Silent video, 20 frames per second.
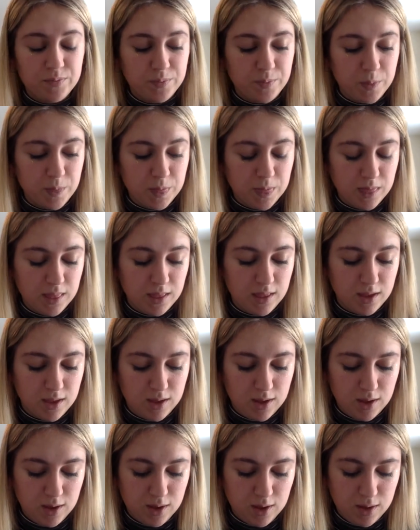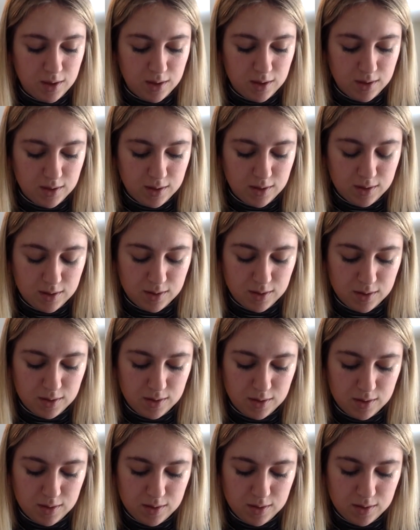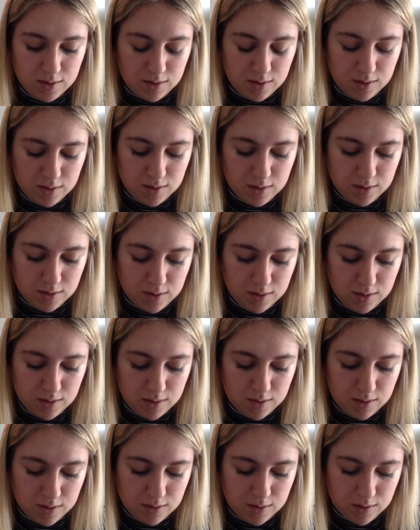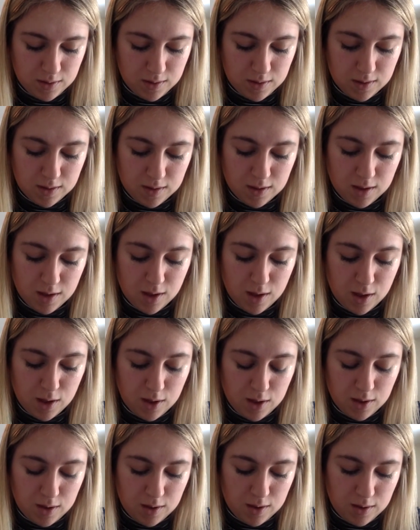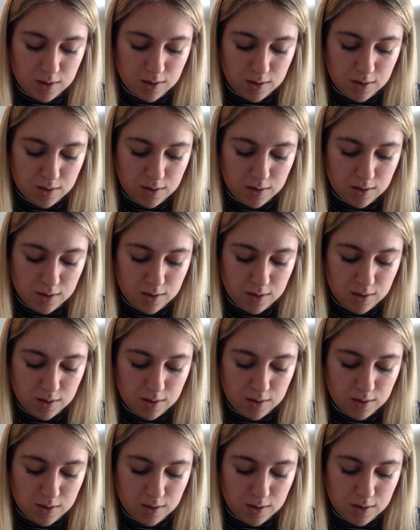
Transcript: (no one is talking)